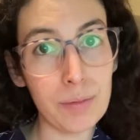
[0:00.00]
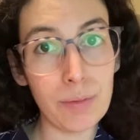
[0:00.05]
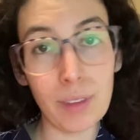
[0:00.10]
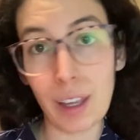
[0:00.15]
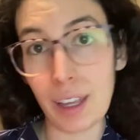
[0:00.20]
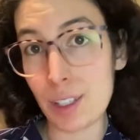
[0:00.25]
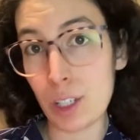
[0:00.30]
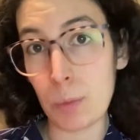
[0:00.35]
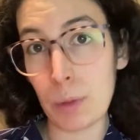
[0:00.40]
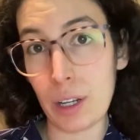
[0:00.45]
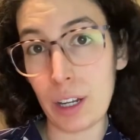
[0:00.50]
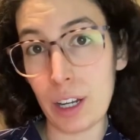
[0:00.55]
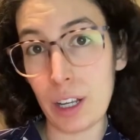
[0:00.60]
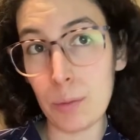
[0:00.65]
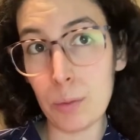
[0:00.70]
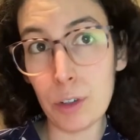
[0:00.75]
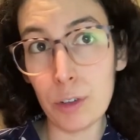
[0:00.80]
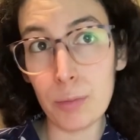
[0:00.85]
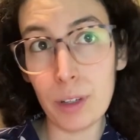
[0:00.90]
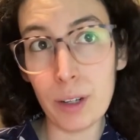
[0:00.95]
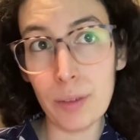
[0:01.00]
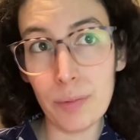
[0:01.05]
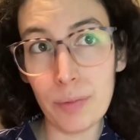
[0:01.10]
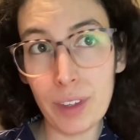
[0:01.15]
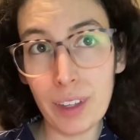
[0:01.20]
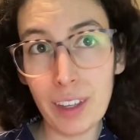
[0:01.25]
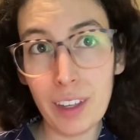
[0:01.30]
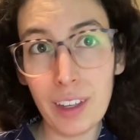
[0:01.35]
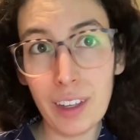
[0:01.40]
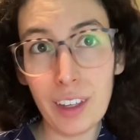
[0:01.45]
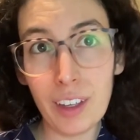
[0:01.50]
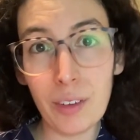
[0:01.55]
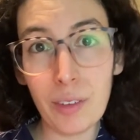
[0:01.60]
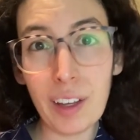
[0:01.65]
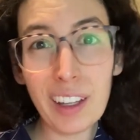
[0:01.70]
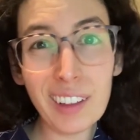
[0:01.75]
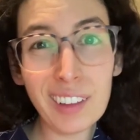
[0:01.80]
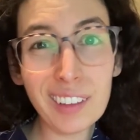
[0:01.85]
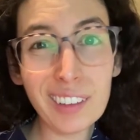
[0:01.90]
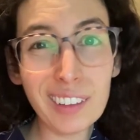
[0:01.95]
Has there been any improvement? Well,
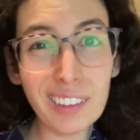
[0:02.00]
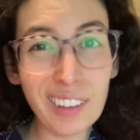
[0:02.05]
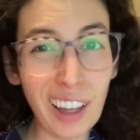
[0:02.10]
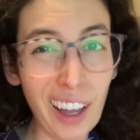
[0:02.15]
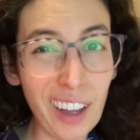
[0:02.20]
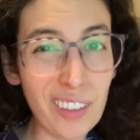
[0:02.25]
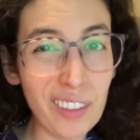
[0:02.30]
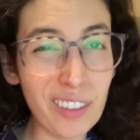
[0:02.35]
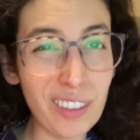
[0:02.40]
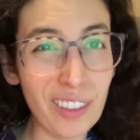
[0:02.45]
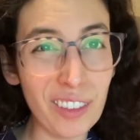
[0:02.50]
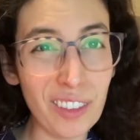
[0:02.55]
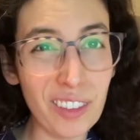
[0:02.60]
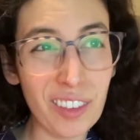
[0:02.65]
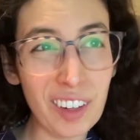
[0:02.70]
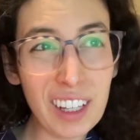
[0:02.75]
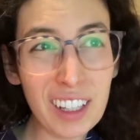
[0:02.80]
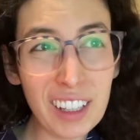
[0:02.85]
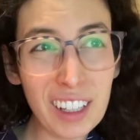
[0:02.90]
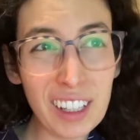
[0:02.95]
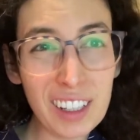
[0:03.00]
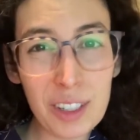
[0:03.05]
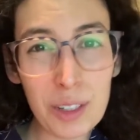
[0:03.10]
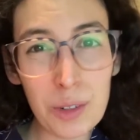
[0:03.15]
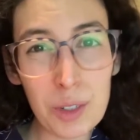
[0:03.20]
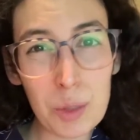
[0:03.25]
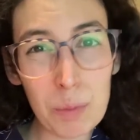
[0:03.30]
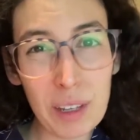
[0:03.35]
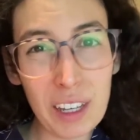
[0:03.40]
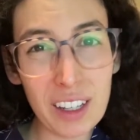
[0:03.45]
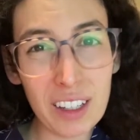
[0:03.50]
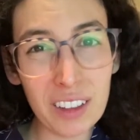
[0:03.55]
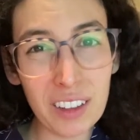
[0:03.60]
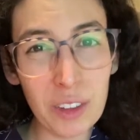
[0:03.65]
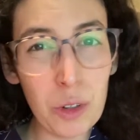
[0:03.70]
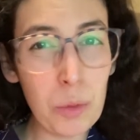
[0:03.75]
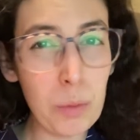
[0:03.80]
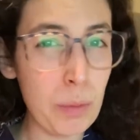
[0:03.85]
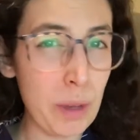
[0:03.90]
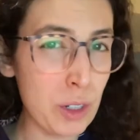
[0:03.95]
not really, so to speak.
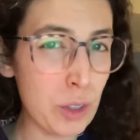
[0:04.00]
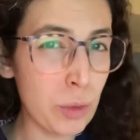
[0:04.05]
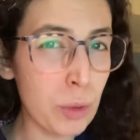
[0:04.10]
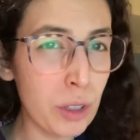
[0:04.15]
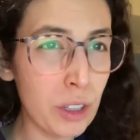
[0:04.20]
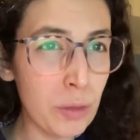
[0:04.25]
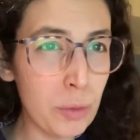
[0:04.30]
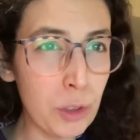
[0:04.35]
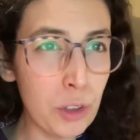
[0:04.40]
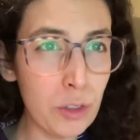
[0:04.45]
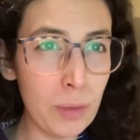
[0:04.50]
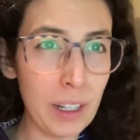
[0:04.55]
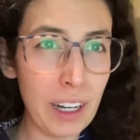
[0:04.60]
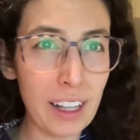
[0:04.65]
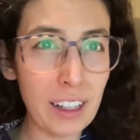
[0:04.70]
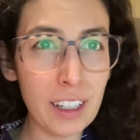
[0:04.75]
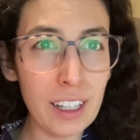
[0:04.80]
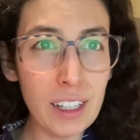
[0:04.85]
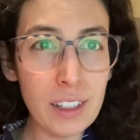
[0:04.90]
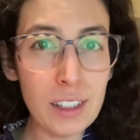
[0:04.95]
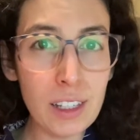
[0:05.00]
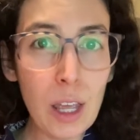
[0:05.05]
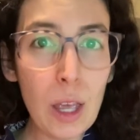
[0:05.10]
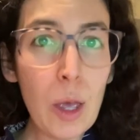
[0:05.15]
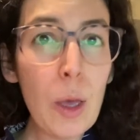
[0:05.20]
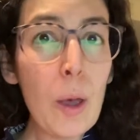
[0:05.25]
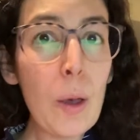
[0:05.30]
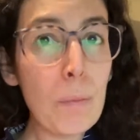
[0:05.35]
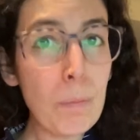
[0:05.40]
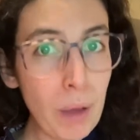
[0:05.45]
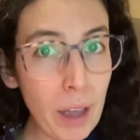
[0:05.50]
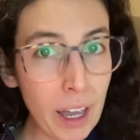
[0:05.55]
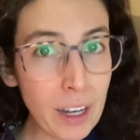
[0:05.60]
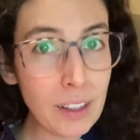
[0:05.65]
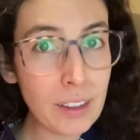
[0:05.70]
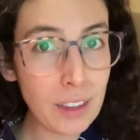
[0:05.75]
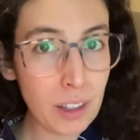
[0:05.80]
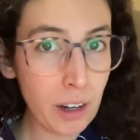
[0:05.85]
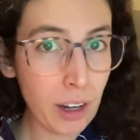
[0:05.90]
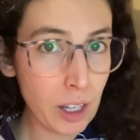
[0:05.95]
No measurable improvement, at least. But
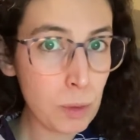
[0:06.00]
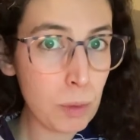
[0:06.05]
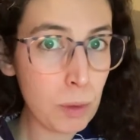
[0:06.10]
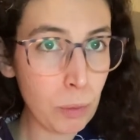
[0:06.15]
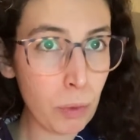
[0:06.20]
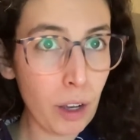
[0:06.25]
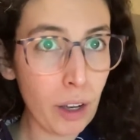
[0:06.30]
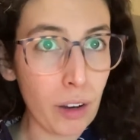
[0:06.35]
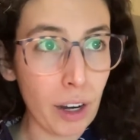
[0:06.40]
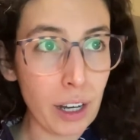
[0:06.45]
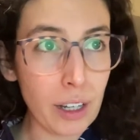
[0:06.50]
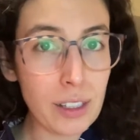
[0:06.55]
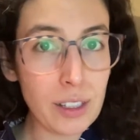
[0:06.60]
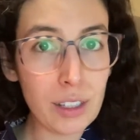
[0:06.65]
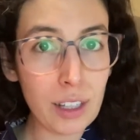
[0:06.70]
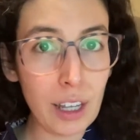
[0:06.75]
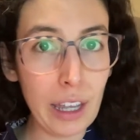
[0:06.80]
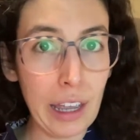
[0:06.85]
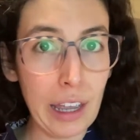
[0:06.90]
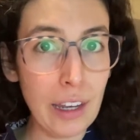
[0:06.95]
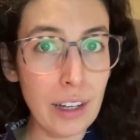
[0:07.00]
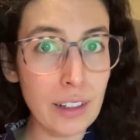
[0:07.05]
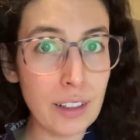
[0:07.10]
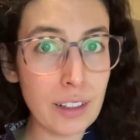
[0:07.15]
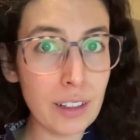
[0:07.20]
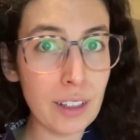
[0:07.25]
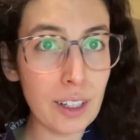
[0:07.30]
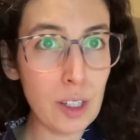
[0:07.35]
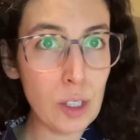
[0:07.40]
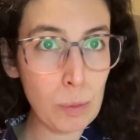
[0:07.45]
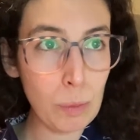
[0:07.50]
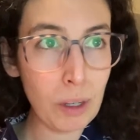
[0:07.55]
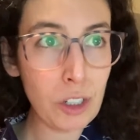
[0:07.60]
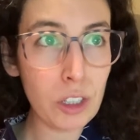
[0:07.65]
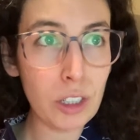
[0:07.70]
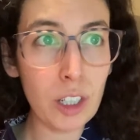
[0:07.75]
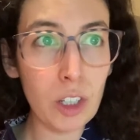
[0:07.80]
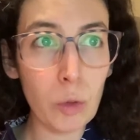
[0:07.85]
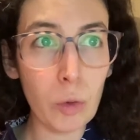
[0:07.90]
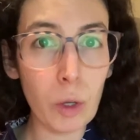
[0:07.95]
there has been progress, and
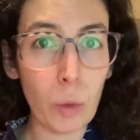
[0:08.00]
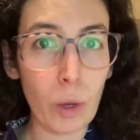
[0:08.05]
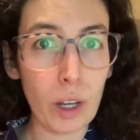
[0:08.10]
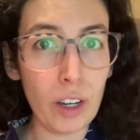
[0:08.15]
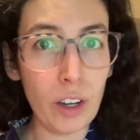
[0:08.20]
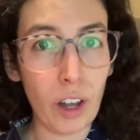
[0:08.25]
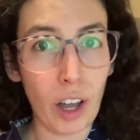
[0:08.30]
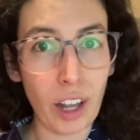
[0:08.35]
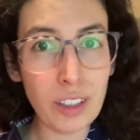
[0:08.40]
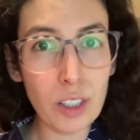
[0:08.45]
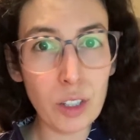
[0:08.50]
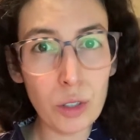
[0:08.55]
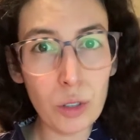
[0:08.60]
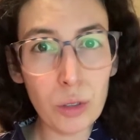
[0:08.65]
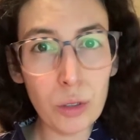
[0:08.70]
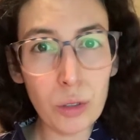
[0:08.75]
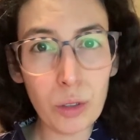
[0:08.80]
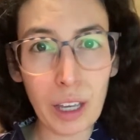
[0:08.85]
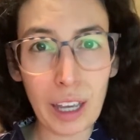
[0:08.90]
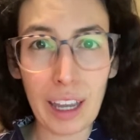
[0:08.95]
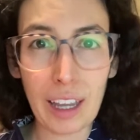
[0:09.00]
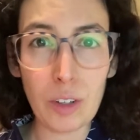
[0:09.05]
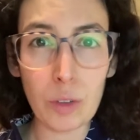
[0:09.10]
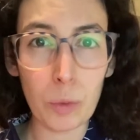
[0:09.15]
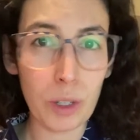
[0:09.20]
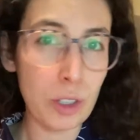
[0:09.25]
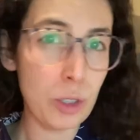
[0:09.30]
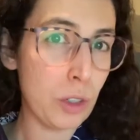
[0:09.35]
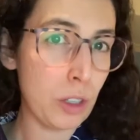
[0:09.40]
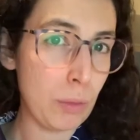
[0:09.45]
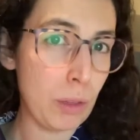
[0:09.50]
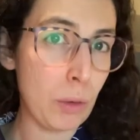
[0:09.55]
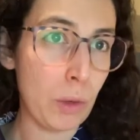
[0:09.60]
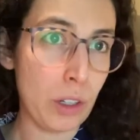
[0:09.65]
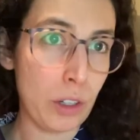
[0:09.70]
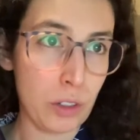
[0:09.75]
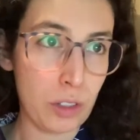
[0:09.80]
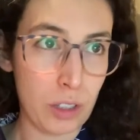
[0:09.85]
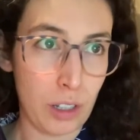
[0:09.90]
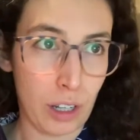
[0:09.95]
especially knowing what not to do and when to admit when
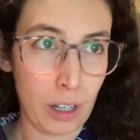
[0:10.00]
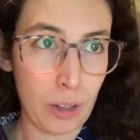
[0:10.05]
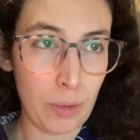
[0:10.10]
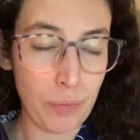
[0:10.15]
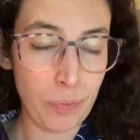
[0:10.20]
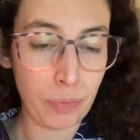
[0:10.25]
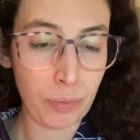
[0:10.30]
you're stuck.